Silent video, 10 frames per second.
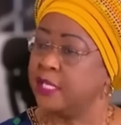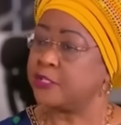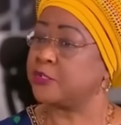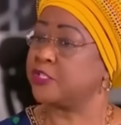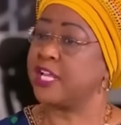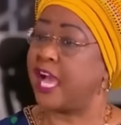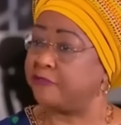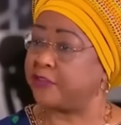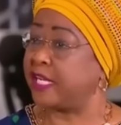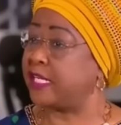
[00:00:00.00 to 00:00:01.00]
to see I
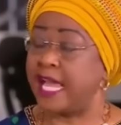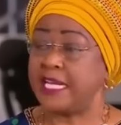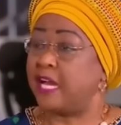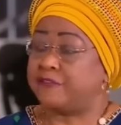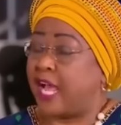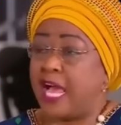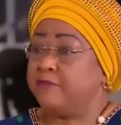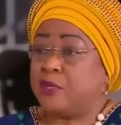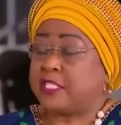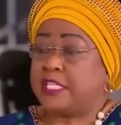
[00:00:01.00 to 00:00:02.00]
have
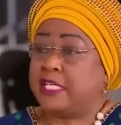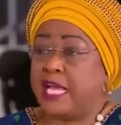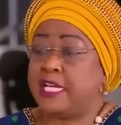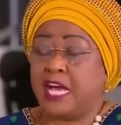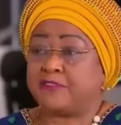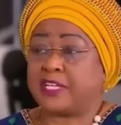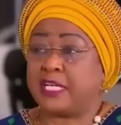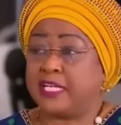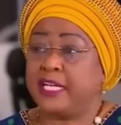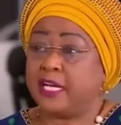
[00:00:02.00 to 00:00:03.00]
not seen any
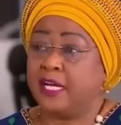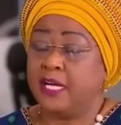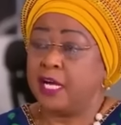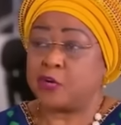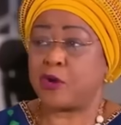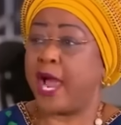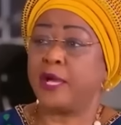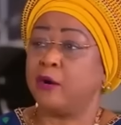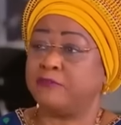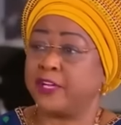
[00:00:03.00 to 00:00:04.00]
African leader cry
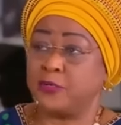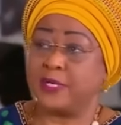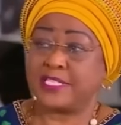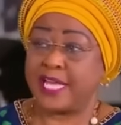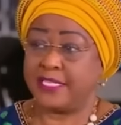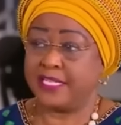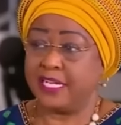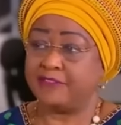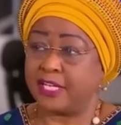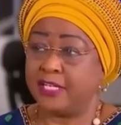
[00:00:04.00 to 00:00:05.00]
over USAID
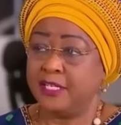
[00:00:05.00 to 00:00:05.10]
leaving.